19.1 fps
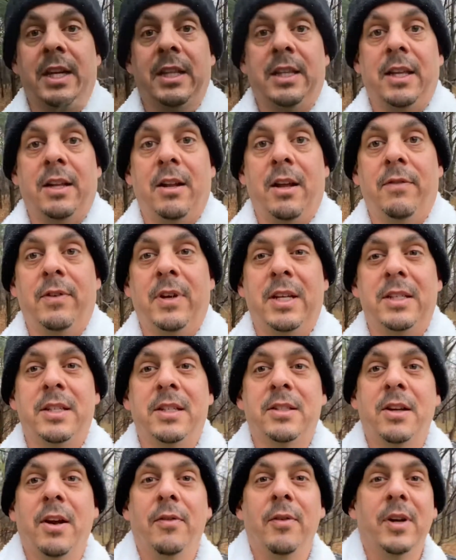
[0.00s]
that off in case that's
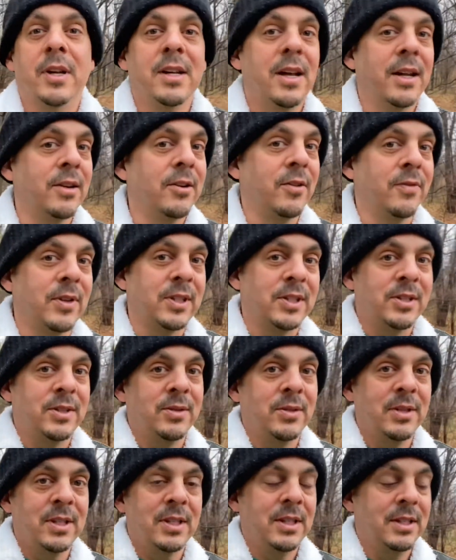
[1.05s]
covering. I don't know if that's
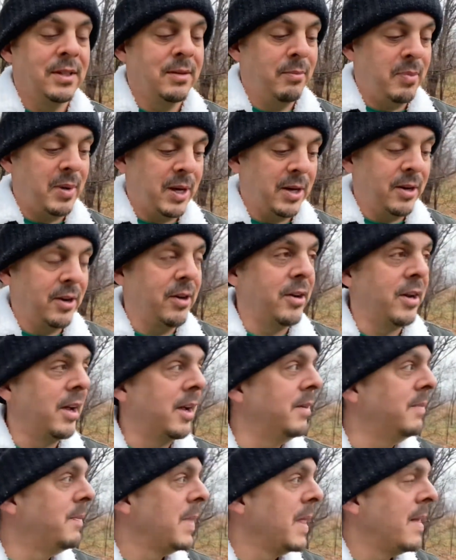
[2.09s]
better or not.
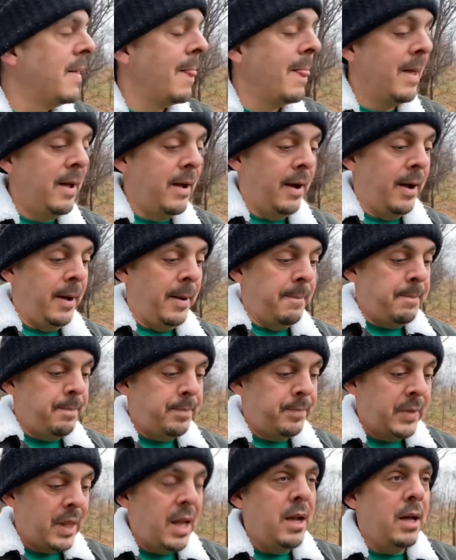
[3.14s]
Um,
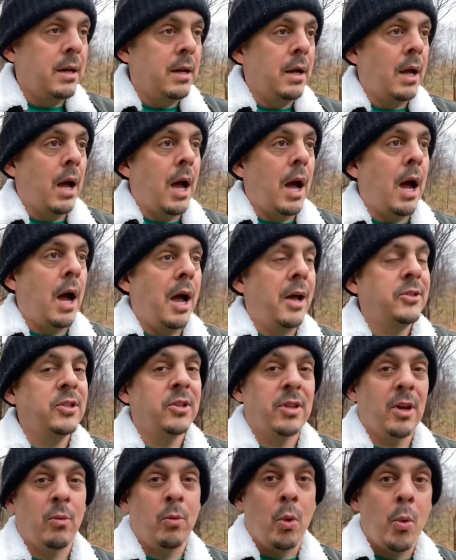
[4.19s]
I also
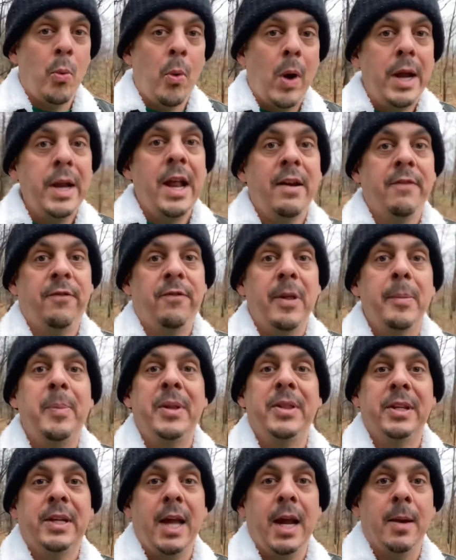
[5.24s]
thought, well, why not flip on
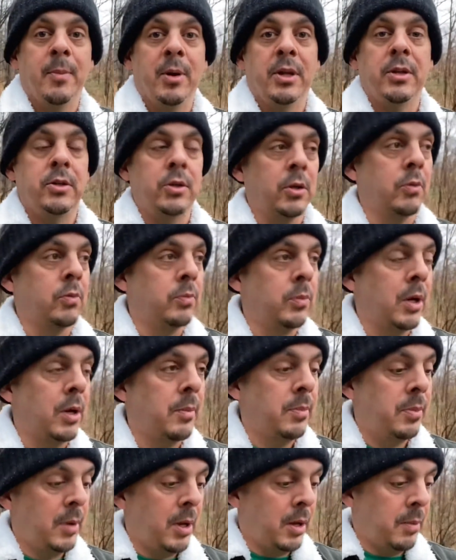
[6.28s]
the camera and do a,
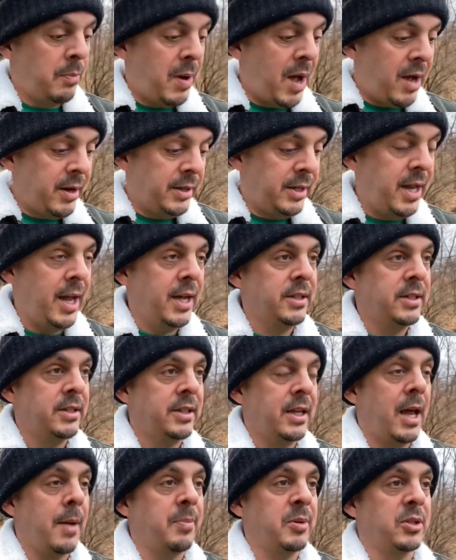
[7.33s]
a, podcast
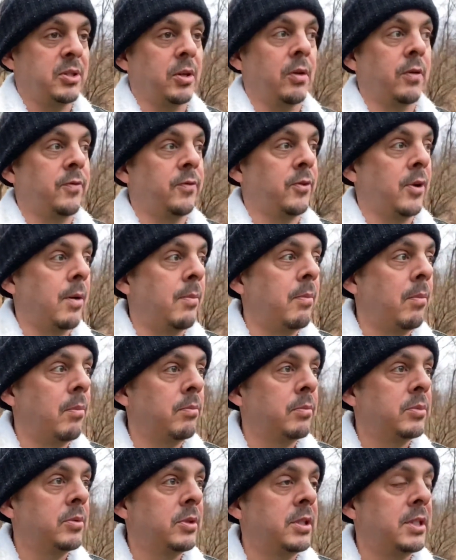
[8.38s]
episode from
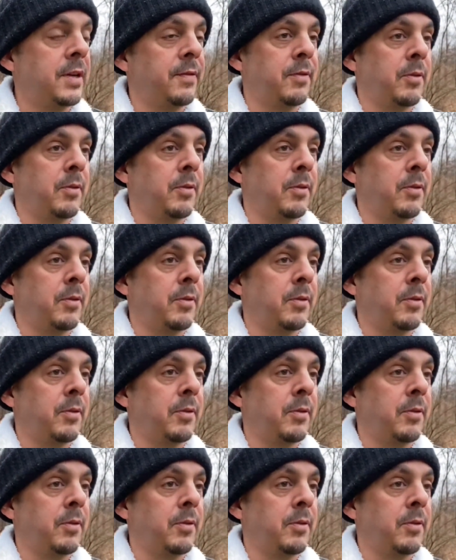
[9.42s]
different